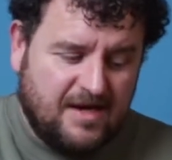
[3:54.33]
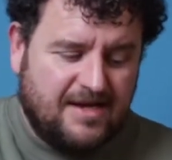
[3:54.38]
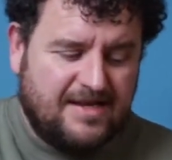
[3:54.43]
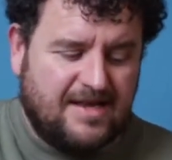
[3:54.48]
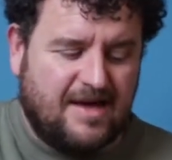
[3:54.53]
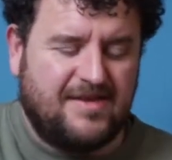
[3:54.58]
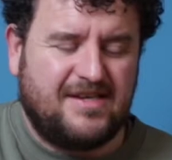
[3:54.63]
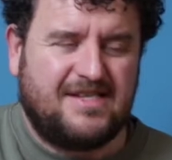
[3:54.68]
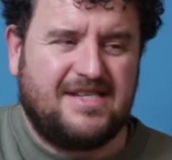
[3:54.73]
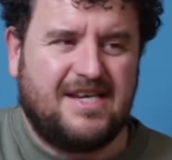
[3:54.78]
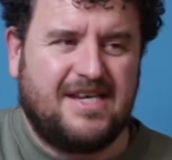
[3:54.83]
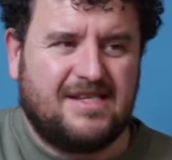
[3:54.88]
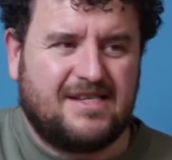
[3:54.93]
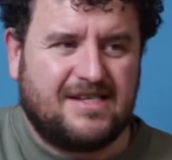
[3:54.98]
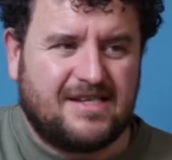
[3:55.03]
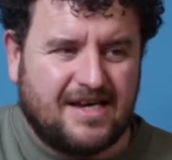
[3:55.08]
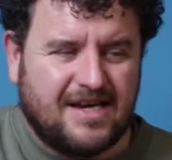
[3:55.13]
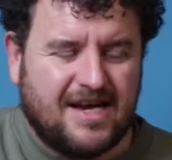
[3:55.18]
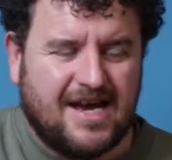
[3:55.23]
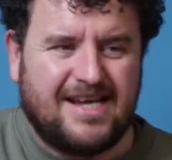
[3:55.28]
Now this is
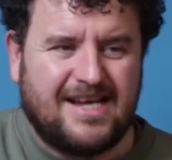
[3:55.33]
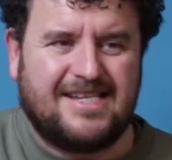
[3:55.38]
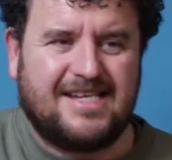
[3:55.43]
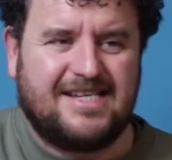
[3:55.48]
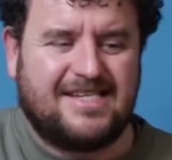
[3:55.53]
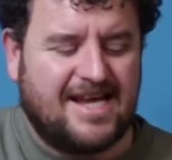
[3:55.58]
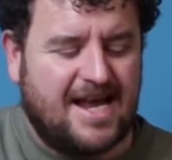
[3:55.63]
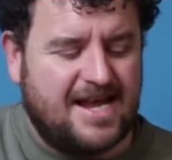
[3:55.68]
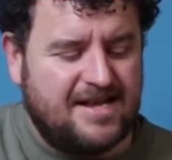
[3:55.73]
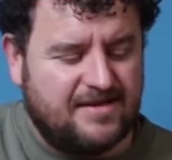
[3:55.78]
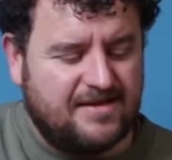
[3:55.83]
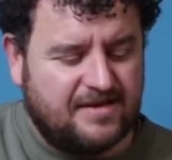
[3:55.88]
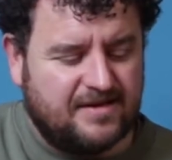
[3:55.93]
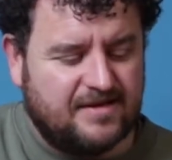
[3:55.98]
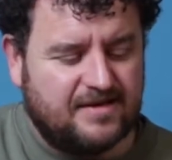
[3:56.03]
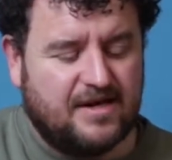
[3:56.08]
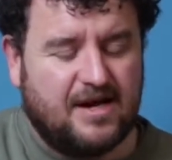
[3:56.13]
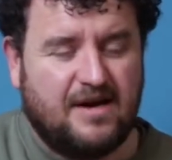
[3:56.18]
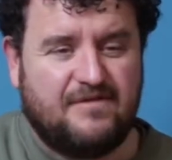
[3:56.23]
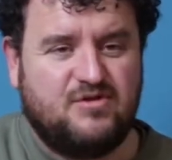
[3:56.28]
a descend
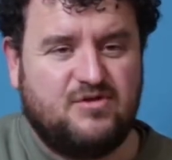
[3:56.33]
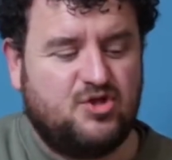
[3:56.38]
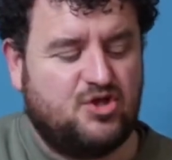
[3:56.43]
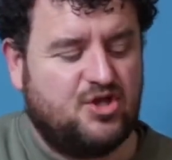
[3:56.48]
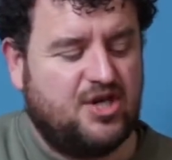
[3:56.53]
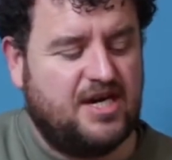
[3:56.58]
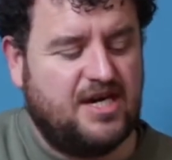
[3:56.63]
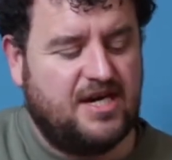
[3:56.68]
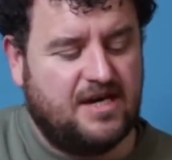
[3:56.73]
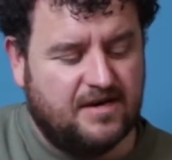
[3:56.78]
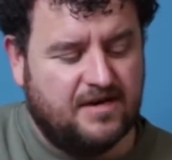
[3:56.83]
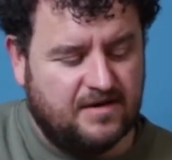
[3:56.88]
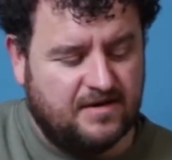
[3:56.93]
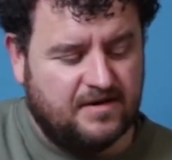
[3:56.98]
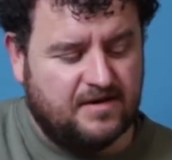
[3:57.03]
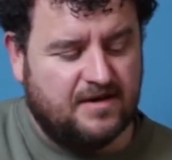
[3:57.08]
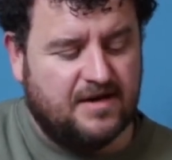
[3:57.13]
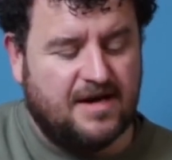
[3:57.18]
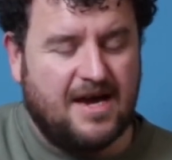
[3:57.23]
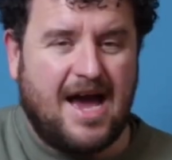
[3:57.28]
of G,
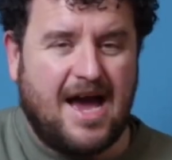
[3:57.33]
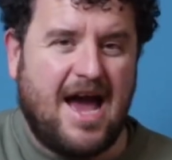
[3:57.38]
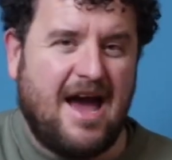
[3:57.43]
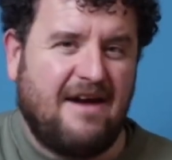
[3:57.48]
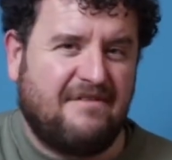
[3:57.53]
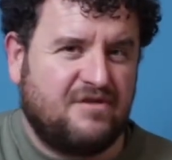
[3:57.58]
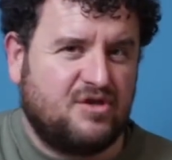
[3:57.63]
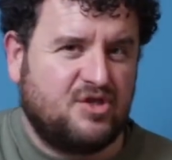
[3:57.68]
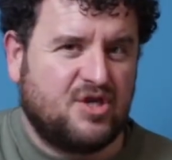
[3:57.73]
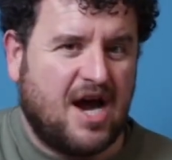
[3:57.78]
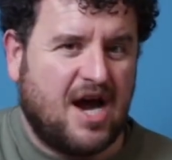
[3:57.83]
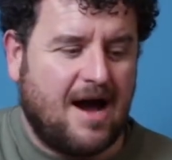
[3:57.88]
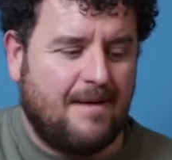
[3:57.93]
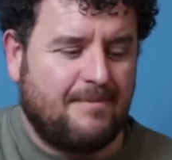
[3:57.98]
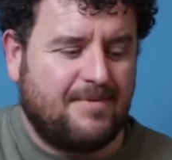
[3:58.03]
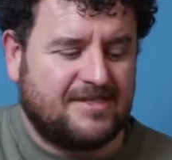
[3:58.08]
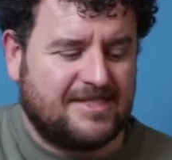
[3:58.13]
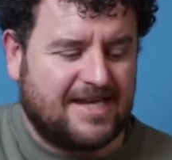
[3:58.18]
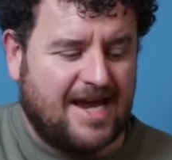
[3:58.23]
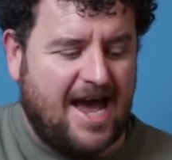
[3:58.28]
F sharp
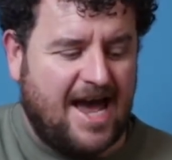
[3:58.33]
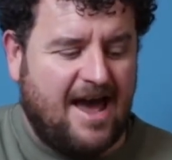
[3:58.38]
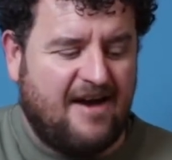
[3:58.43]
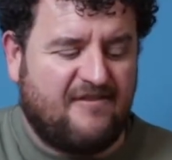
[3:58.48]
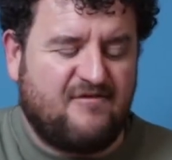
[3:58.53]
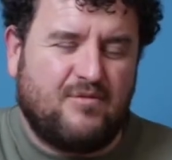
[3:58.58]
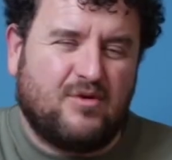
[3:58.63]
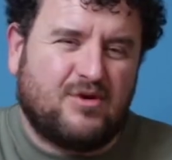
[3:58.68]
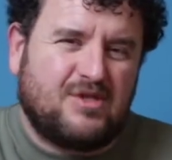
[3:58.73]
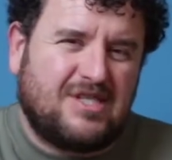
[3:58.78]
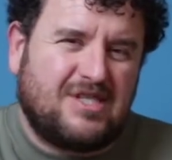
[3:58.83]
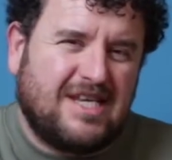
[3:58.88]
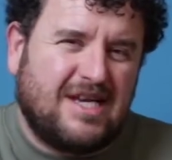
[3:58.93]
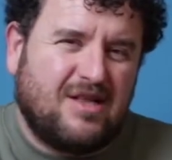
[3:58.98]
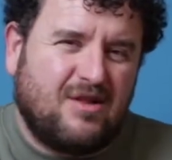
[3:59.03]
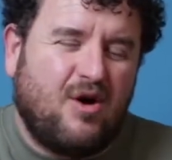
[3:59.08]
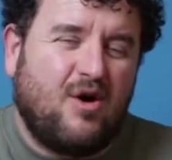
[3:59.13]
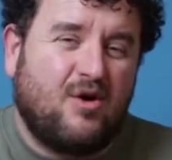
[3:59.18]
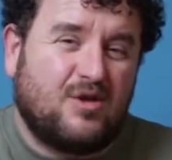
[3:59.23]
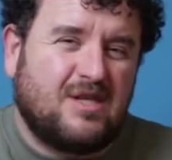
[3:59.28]
to F, but
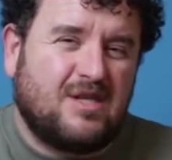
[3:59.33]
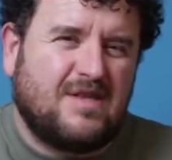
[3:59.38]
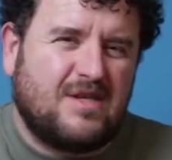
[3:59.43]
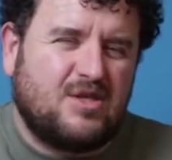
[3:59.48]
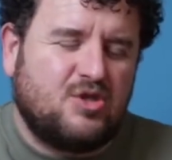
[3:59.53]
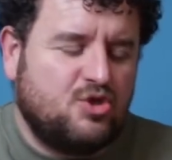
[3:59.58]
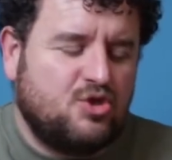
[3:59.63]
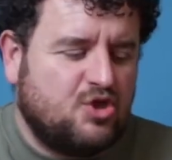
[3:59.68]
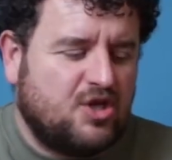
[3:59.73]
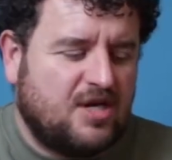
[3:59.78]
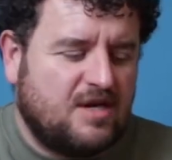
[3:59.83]
still holding this G